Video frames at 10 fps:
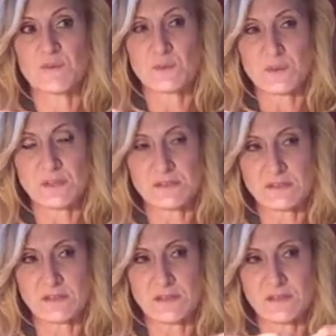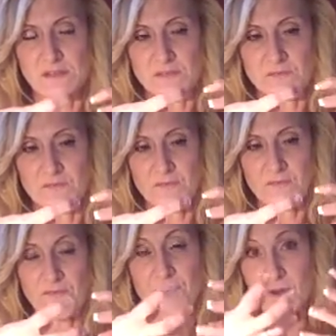So these
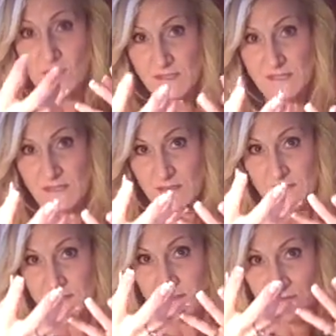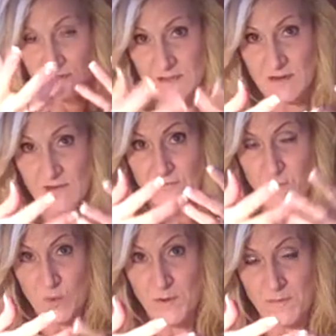varices start
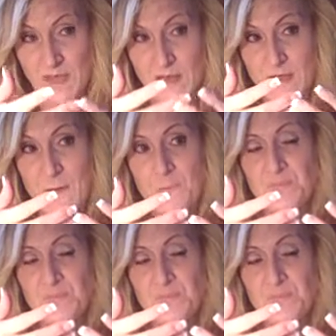forming,